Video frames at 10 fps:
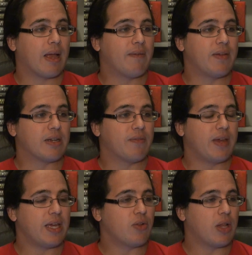think the
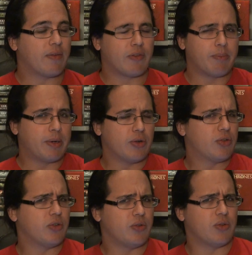Vale, like compared
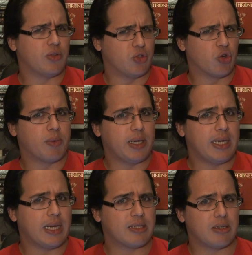to
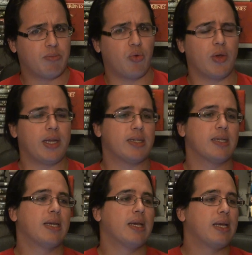Germany at some point.
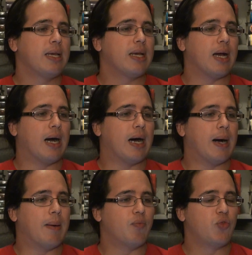
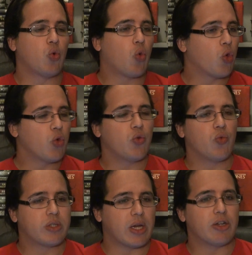
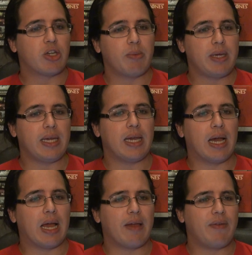Dorne sounded to me,
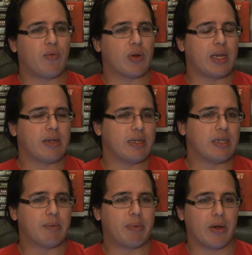I think when I did
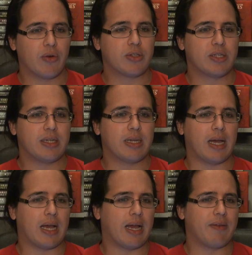the comparison,
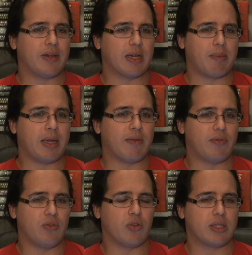I think I may
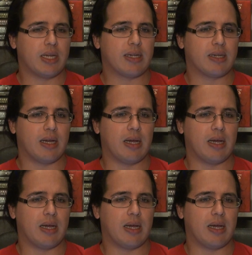have looked at